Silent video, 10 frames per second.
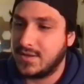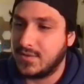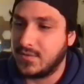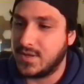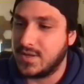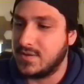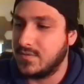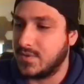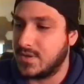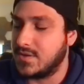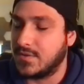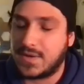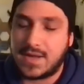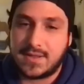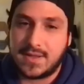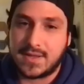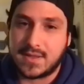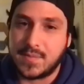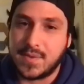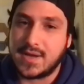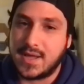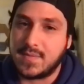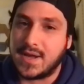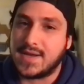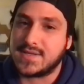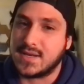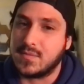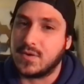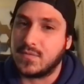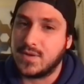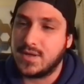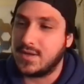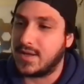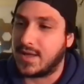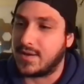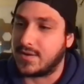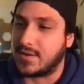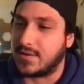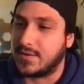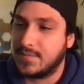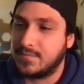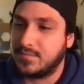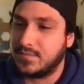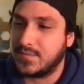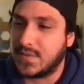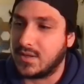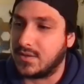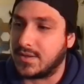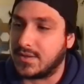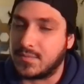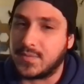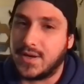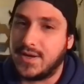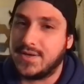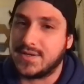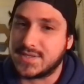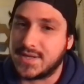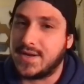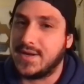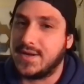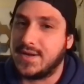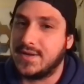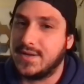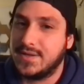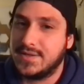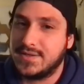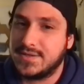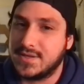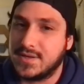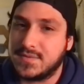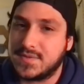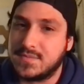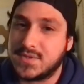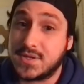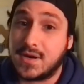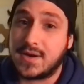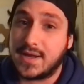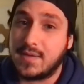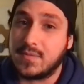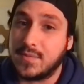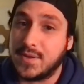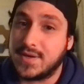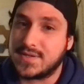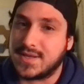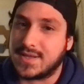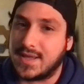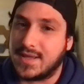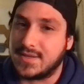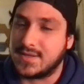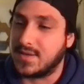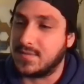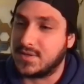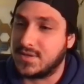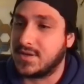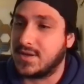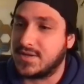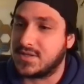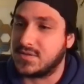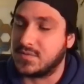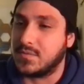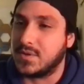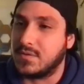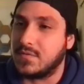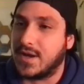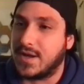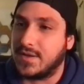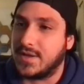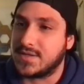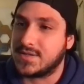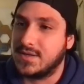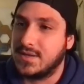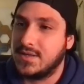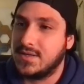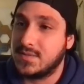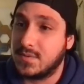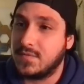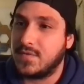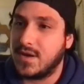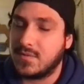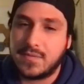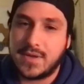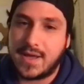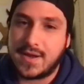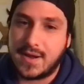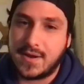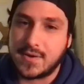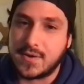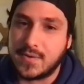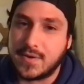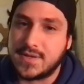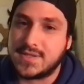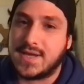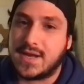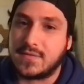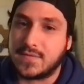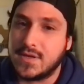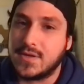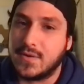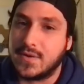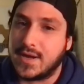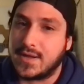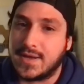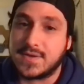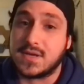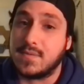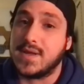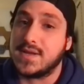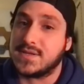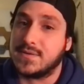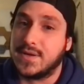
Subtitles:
We don't get like the big name guys anymore. If we could get like LeBron, a Zion, you know, some star caliber players like that, the dunk contest would be revitalized. To be fair, when we had Aaron Gordon and Zach LaVine going at it, that was an amazing one.